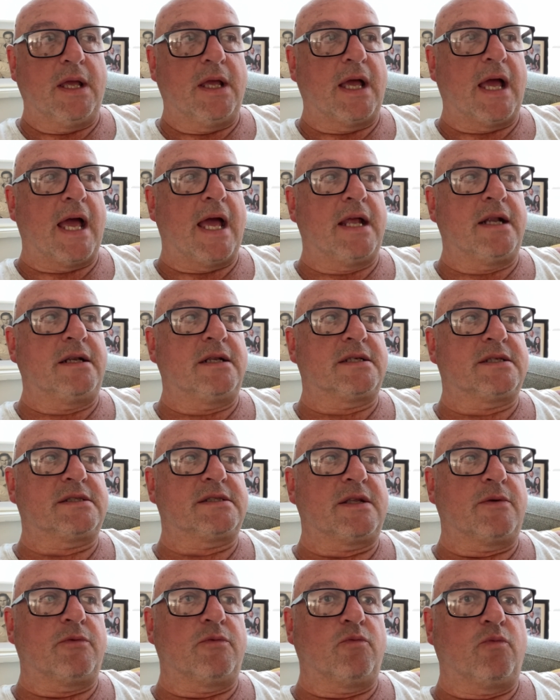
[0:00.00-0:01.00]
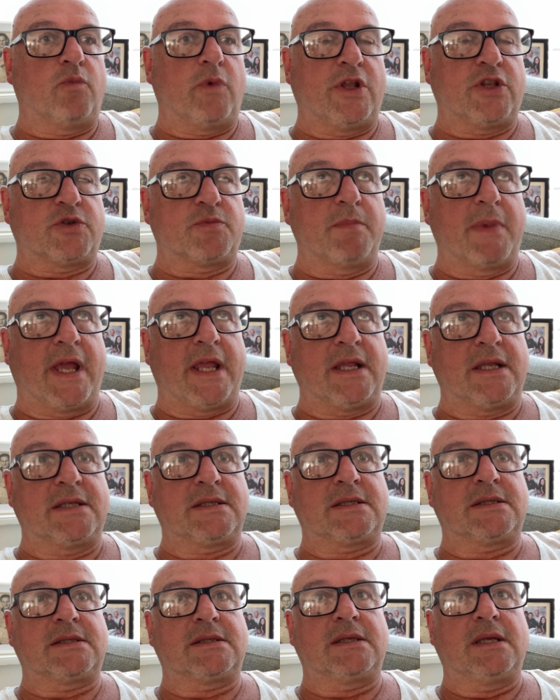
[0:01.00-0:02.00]
and which
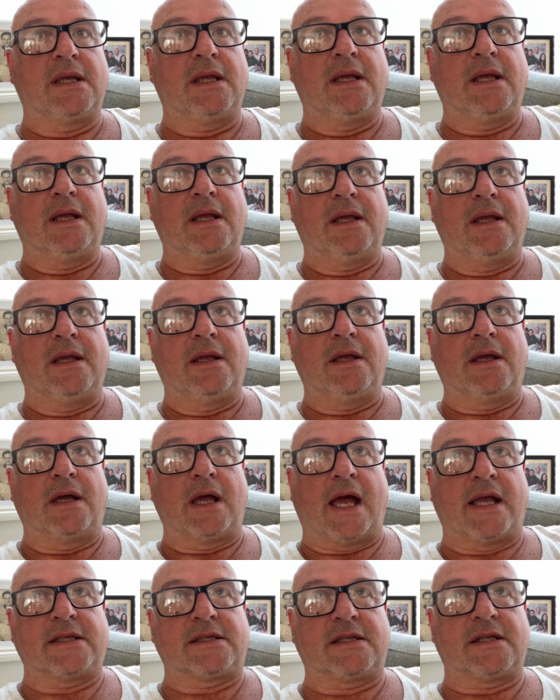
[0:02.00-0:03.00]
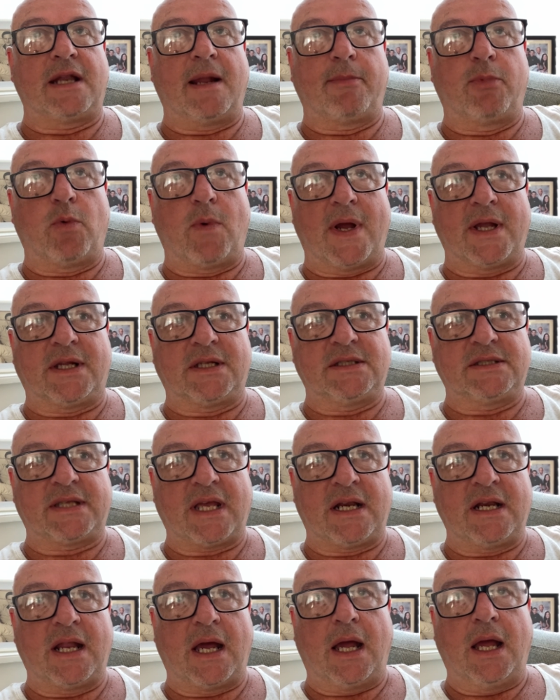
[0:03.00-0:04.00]
makes, as the number one
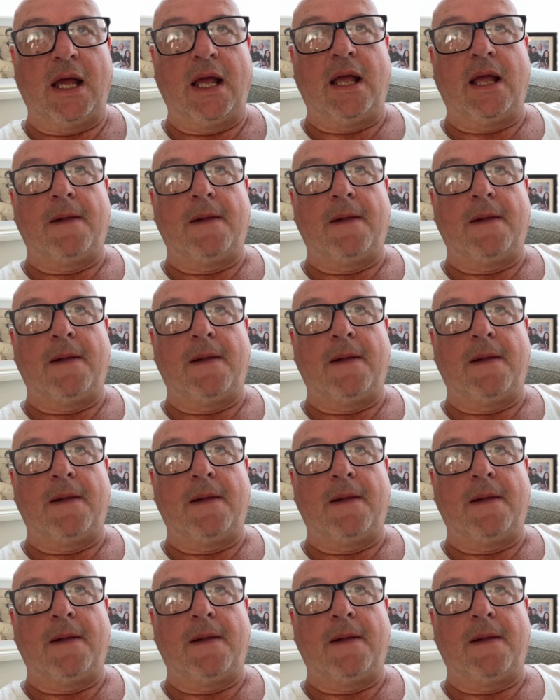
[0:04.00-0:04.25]
contender,